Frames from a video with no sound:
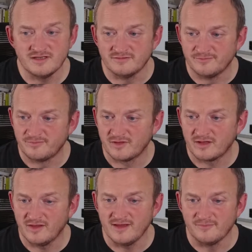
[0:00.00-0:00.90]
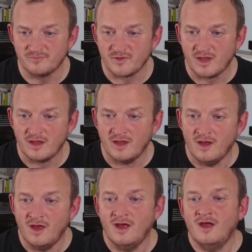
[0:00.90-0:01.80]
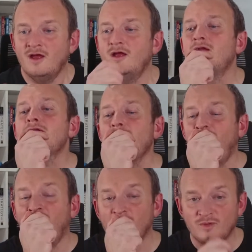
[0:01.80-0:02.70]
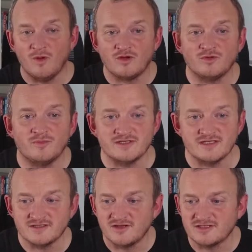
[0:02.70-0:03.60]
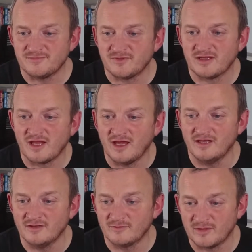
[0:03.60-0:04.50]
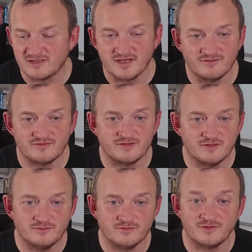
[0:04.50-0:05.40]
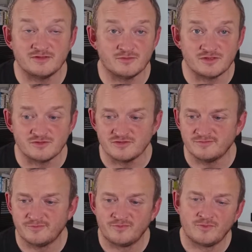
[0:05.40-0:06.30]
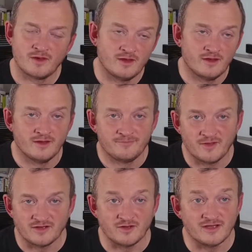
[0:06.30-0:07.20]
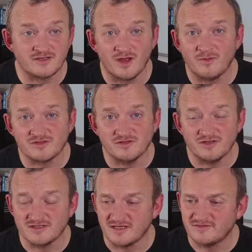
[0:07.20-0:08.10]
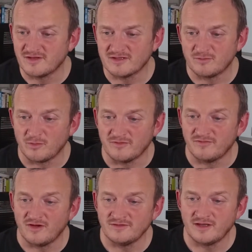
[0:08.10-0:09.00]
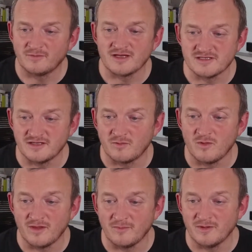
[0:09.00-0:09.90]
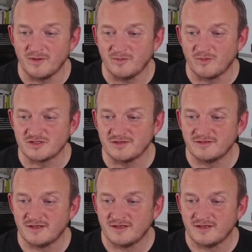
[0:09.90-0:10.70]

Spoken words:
Eve. Got that. We work all the busiest nights, and because I have 3 small children, I don't get to go out much on New Year's Eve, so it's probably fine. I'm guessing there won't be that many people watching.